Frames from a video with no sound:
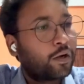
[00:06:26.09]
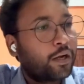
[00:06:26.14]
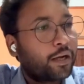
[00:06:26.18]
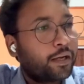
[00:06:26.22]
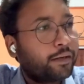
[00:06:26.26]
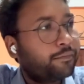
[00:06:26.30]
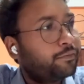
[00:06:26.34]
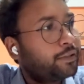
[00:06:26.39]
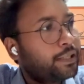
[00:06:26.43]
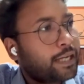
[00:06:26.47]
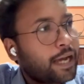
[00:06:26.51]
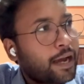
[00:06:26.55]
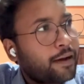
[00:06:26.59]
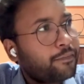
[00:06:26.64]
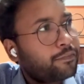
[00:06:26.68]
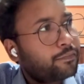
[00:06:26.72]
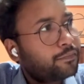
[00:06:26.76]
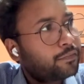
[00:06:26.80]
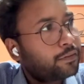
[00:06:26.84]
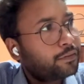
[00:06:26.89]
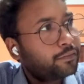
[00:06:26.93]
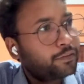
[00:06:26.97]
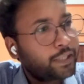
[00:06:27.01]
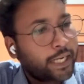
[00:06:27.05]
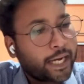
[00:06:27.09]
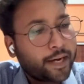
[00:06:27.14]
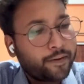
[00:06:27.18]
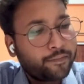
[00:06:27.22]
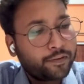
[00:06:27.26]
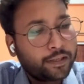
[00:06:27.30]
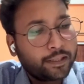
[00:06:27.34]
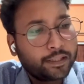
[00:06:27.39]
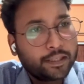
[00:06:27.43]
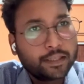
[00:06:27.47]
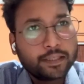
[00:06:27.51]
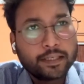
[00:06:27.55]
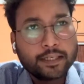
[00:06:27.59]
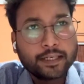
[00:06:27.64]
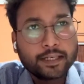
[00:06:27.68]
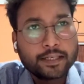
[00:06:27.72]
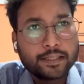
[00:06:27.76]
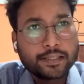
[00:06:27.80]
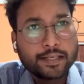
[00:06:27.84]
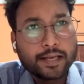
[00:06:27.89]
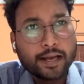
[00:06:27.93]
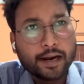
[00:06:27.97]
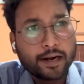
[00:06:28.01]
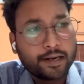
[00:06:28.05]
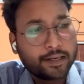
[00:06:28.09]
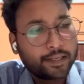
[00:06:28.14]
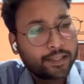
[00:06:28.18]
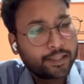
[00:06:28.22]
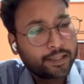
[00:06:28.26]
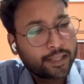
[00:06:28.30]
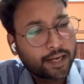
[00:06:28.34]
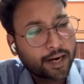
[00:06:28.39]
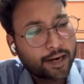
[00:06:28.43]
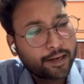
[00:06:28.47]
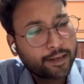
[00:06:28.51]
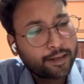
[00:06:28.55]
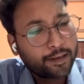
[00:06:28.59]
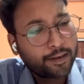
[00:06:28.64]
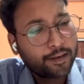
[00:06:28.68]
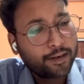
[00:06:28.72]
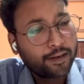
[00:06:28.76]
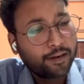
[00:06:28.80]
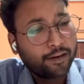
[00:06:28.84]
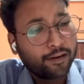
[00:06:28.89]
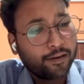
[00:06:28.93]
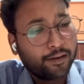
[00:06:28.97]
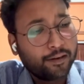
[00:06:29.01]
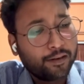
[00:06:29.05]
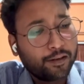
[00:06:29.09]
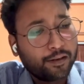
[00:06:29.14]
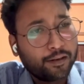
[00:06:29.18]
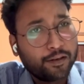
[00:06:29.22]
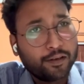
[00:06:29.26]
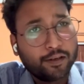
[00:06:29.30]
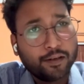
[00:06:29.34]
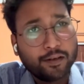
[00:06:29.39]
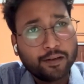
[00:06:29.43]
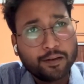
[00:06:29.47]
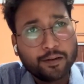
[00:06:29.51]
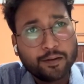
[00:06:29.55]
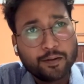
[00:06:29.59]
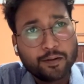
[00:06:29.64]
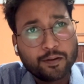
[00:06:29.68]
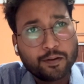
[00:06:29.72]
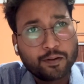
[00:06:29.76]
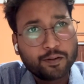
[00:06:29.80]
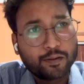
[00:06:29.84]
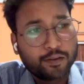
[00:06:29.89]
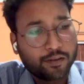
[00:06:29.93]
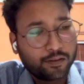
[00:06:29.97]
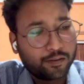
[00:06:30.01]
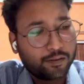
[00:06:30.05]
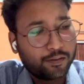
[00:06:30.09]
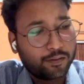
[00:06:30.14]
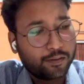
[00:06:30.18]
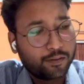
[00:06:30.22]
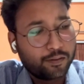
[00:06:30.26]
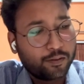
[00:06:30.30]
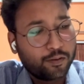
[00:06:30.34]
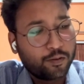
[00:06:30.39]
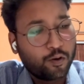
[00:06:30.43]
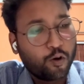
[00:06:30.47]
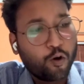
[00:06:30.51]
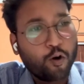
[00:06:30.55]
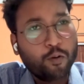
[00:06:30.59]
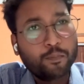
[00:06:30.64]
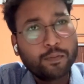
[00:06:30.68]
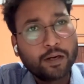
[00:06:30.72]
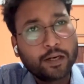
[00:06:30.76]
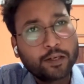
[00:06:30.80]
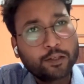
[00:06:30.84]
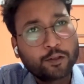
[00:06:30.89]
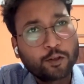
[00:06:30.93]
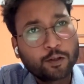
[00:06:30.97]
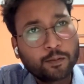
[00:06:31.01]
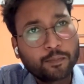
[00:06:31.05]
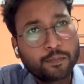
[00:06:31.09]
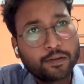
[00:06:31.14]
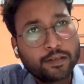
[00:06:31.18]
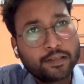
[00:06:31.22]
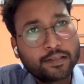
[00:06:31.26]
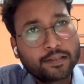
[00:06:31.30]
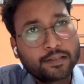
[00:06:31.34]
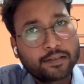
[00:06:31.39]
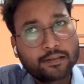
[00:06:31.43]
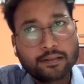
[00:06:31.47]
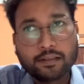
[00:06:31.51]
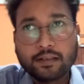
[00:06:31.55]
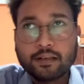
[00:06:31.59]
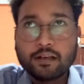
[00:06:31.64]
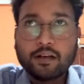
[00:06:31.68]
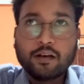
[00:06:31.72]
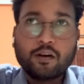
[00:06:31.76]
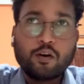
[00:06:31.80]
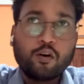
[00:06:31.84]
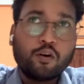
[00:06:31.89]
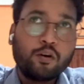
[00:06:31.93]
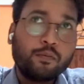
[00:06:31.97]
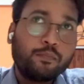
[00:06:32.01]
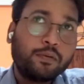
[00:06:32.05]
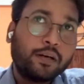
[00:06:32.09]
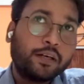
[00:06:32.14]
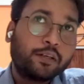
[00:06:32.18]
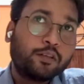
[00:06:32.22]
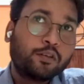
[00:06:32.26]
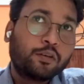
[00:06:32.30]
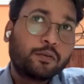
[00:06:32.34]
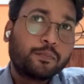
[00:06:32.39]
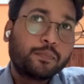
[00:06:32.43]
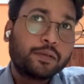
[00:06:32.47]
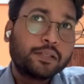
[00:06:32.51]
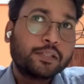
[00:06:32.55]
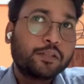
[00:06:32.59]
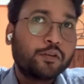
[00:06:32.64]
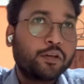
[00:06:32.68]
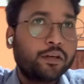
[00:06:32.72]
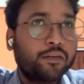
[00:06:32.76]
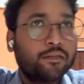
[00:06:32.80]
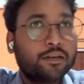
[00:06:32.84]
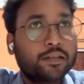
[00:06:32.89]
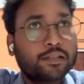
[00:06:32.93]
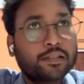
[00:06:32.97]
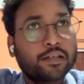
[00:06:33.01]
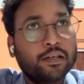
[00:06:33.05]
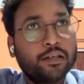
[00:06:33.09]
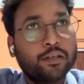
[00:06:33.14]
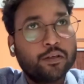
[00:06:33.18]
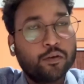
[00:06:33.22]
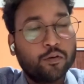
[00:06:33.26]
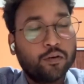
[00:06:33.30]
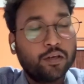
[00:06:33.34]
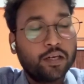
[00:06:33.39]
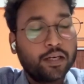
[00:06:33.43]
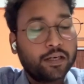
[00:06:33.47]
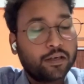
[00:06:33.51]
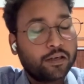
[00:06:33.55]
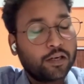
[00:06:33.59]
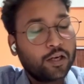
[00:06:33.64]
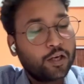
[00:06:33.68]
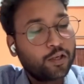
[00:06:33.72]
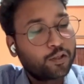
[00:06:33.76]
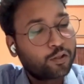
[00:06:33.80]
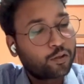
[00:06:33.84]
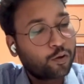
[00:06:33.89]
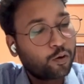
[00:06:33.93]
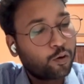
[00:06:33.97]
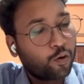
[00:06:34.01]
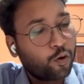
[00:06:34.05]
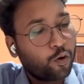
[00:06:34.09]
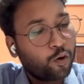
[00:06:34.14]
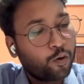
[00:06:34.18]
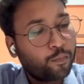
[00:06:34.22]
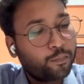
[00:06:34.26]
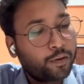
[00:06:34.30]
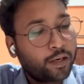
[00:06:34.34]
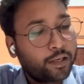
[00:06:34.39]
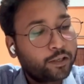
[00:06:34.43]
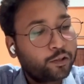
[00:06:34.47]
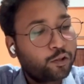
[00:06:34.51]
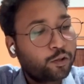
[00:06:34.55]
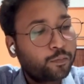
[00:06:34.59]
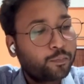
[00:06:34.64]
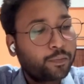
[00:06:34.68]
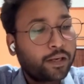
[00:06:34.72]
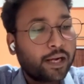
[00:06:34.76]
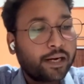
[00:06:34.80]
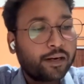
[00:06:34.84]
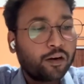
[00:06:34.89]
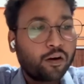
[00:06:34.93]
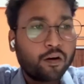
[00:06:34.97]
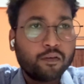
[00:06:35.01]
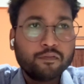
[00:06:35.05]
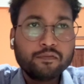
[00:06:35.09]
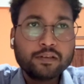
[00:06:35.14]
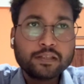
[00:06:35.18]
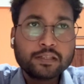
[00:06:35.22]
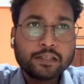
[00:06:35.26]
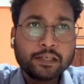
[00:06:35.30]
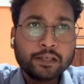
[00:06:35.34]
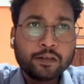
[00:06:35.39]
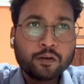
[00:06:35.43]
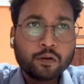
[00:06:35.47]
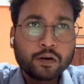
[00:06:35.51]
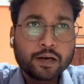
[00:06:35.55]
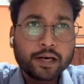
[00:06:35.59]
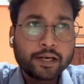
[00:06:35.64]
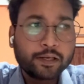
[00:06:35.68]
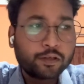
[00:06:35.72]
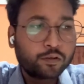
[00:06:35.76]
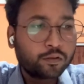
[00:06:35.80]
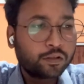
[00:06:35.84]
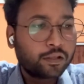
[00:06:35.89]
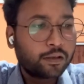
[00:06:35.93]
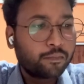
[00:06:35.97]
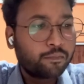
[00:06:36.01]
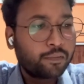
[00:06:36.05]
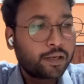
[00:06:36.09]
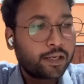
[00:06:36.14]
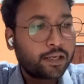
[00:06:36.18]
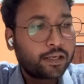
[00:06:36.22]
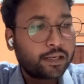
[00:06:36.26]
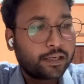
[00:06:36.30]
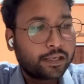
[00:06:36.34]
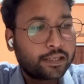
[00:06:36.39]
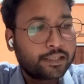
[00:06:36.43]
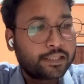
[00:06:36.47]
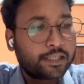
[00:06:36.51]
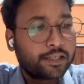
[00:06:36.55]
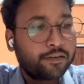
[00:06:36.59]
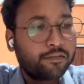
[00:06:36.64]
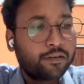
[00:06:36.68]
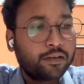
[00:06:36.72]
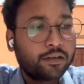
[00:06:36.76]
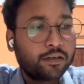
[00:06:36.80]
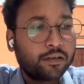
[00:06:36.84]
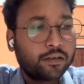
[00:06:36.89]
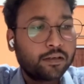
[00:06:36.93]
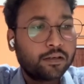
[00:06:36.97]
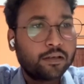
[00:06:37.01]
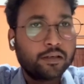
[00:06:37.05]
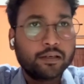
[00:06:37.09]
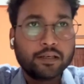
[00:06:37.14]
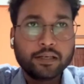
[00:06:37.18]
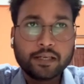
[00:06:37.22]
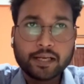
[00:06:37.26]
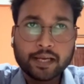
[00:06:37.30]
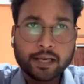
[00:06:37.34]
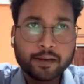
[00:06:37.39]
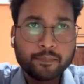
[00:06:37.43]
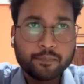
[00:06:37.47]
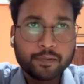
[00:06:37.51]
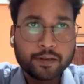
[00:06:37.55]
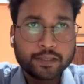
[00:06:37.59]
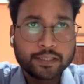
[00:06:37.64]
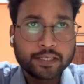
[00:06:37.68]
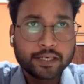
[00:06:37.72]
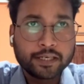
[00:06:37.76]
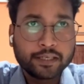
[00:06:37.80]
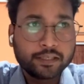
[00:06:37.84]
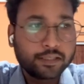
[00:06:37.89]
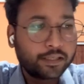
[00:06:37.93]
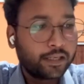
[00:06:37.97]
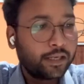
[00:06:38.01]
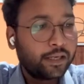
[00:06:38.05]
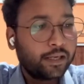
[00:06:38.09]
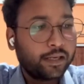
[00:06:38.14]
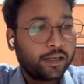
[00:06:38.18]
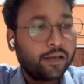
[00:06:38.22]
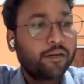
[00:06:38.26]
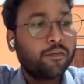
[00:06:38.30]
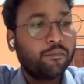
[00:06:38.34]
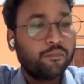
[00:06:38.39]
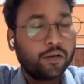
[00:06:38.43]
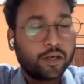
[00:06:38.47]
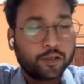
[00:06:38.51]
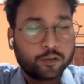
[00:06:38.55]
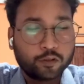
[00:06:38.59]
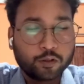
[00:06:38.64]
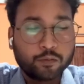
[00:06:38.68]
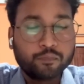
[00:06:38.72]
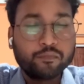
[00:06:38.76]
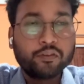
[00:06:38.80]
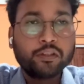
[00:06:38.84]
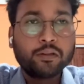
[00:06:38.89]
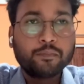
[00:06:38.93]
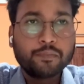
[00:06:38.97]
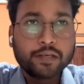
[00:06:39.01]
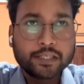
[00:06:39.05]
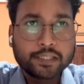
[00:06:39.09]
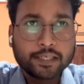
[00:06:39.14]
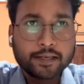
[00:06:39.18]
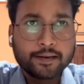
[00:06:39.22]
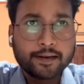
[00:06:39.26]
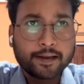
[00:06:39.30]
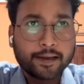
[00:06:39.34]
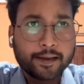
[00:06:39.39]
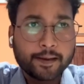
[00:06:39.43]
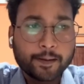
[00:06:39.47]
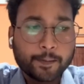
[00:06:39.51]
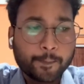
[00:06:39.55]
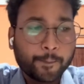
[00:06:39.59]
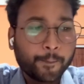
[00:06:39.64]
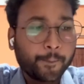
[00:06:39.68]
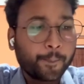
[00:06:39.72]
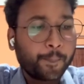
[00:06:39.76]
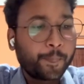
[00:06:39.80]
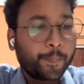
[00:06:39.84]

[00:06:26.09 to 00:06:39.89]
We have written in NCERT that O blood group is universal donor. So O blood group can obviously donate to the blood receiver A patient, blood group with patient A,